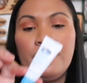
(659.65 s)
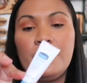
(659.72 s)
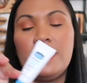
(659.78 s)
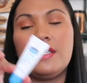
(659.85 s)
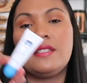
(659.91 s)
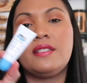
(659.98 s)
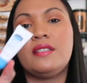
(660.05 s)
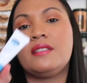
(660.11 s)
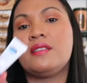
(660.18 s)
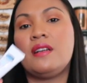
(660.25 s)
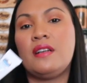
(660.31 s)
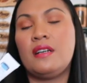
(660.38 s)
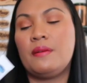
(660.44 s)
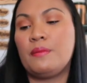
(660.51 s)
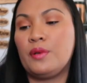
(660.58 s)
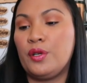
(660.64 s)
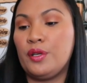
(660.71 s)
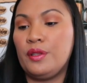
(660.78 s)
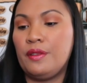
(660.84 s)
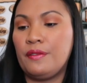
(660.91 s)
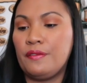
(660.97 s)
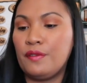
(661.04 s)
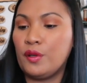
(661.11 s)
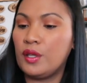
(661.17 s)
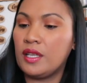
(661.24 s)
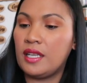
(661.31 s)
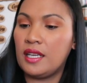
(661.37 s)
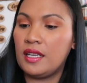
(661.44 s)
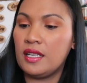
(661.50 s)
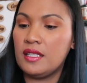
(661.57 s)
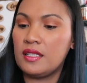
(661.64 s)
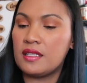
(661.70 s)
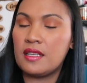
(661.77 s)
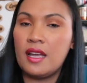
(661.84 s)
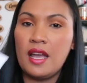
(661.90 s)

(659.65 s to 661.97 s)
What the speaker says: This is good for the kids.